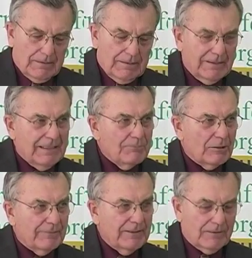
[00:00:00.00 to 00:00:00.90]
Ed
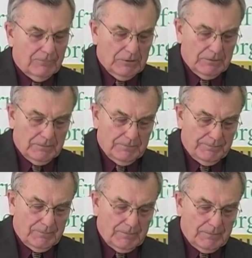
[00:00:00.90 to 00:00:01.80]
Mrkvicka wrote,
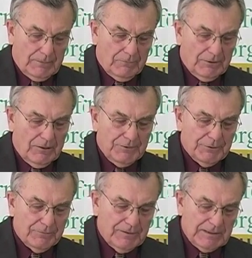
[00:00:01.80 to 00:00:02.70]
with all
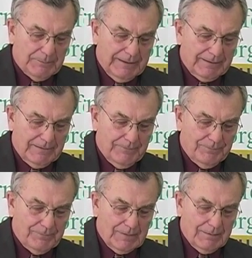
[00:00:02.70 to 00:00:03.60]
due respect,
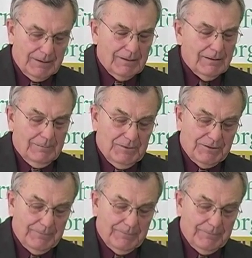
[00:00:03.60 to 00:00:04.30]
Mr.